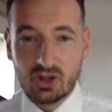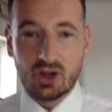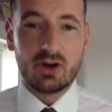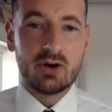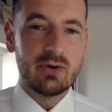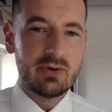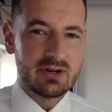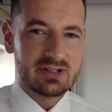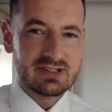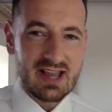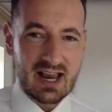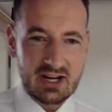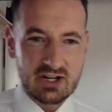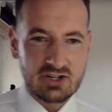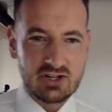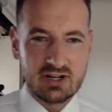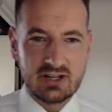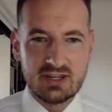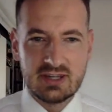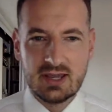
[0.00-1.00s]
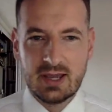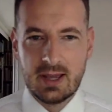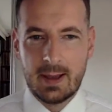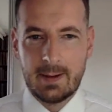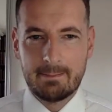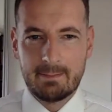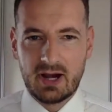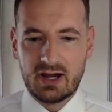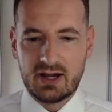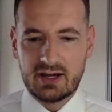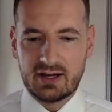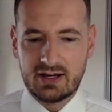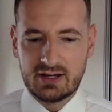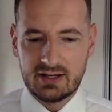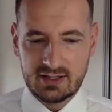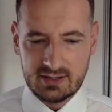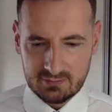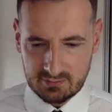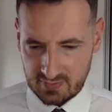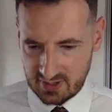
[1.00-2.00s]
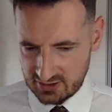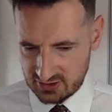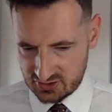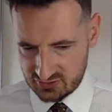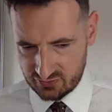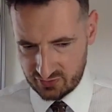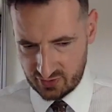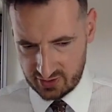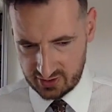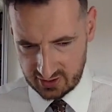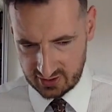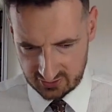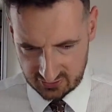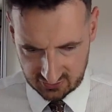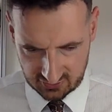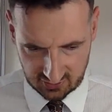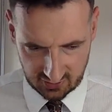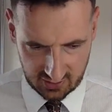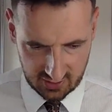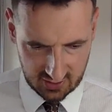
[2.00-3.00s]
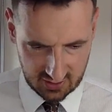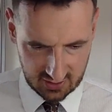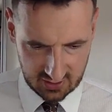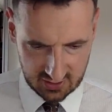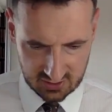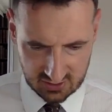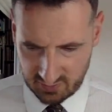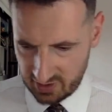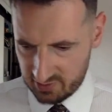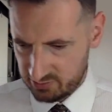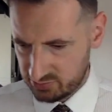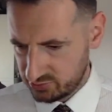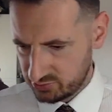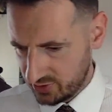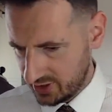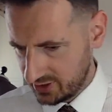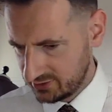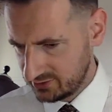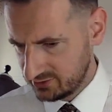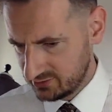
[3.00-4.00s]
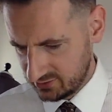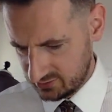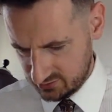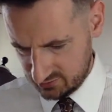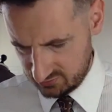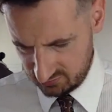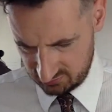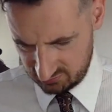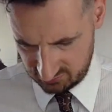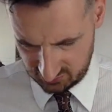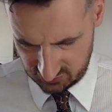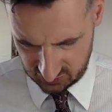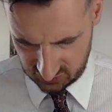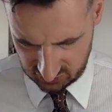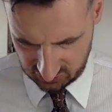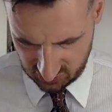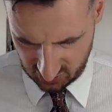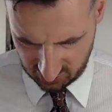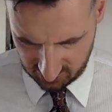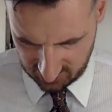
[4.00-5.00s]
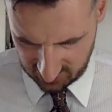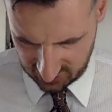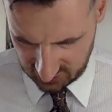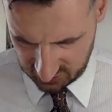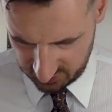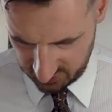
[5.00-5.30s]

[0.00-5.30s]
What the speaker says: No, it's actually my Men's Finest is my brand, and you know this